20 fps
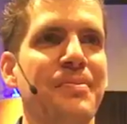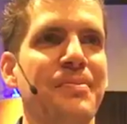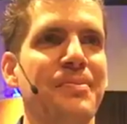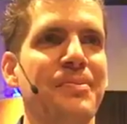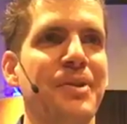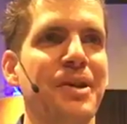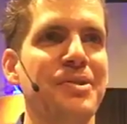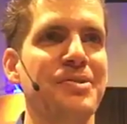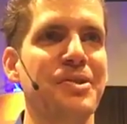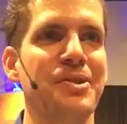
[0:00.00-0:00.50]

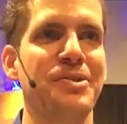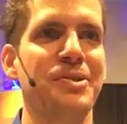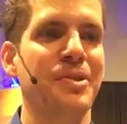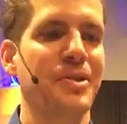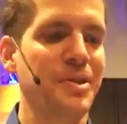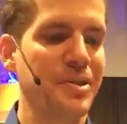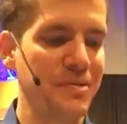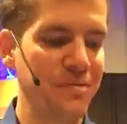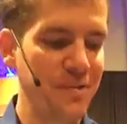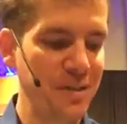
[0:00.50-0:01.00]
Why such a
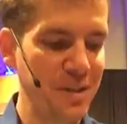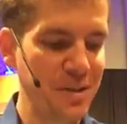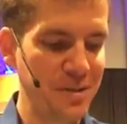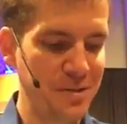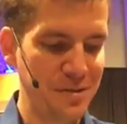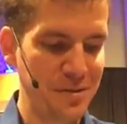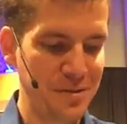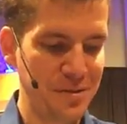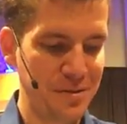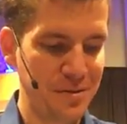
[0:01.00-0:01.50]
long
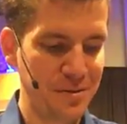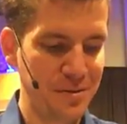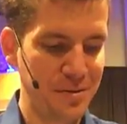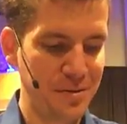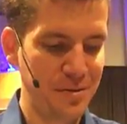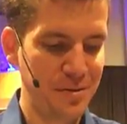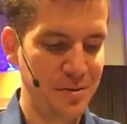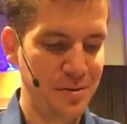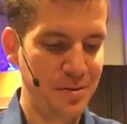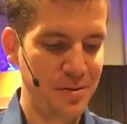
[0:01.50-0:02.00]
face?
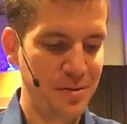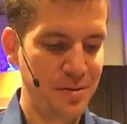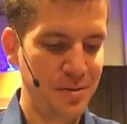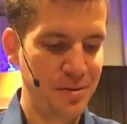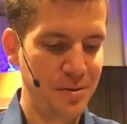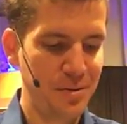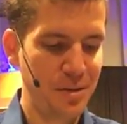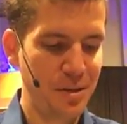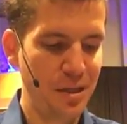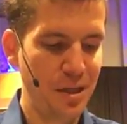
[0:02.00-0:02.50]

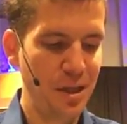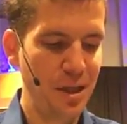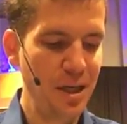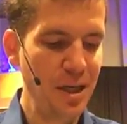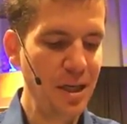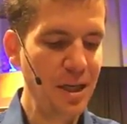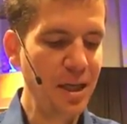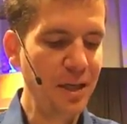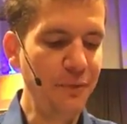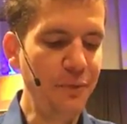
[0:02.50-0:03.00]

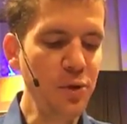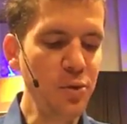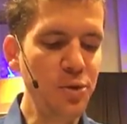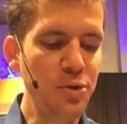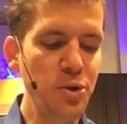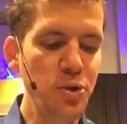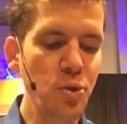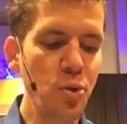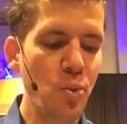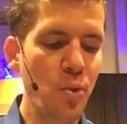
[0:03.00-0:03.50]
If you
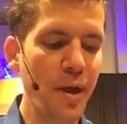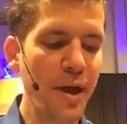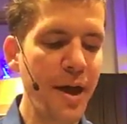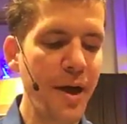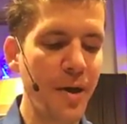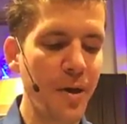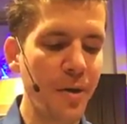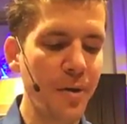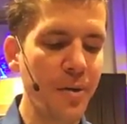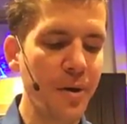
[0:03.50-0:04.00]
do
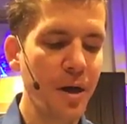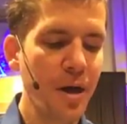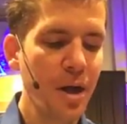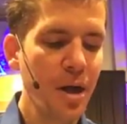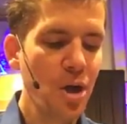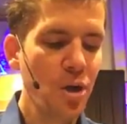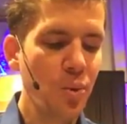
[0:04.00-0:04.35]
well,